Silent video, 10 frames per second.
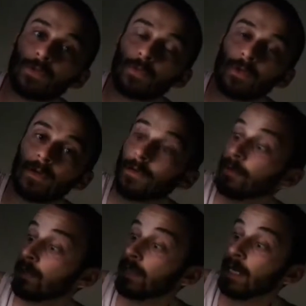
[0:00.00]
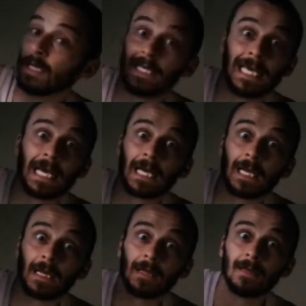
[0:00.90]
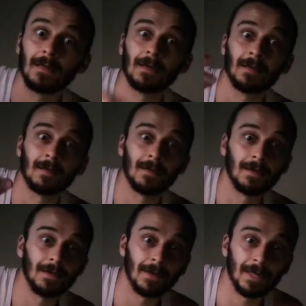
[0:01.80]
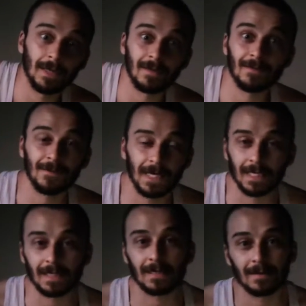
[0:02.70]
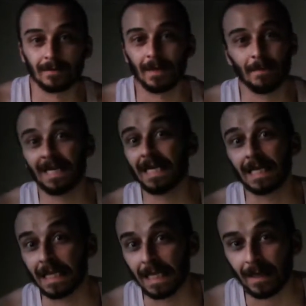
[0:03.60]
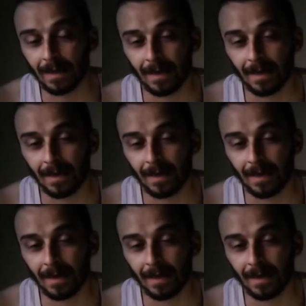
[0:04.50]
will get you a kick. It'll hit you in the face immediately.